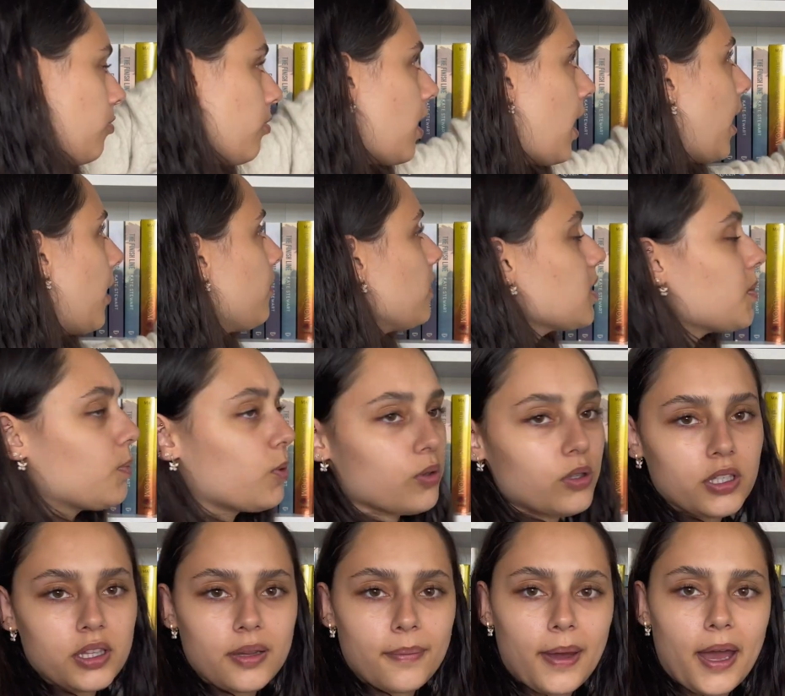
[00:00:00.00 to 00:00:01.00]
I was
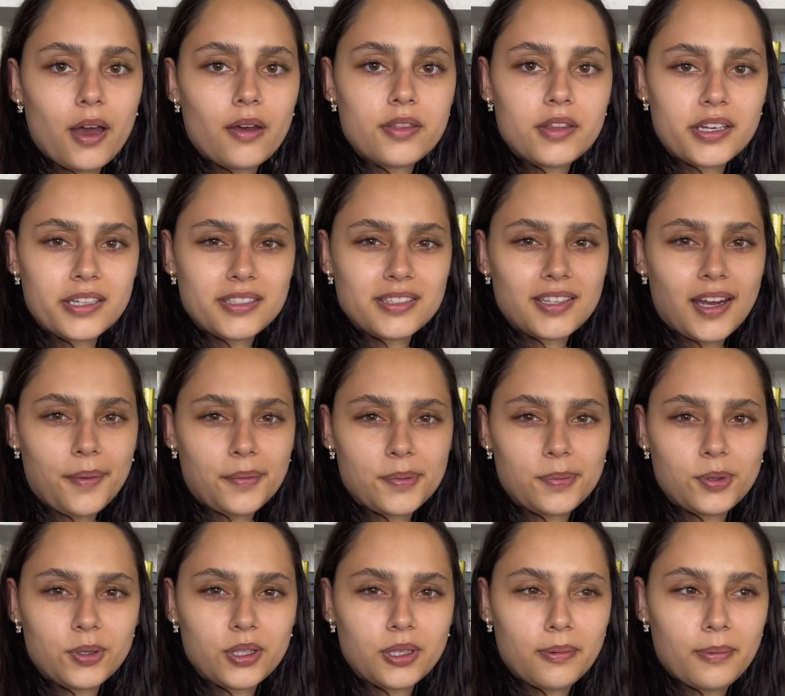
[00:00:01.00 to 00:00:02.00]
pulling them out and then I stopped
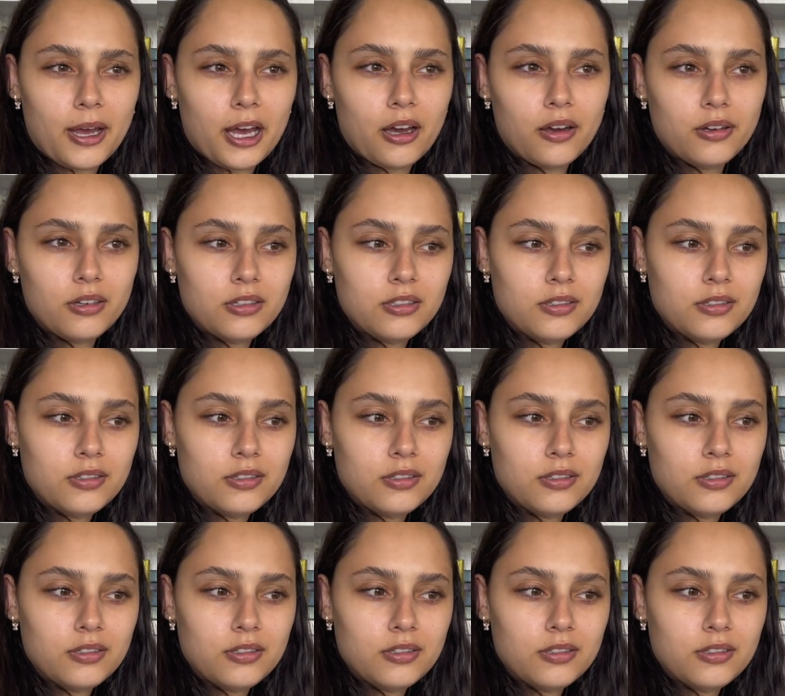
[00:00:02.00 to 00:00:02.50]
pulling them out.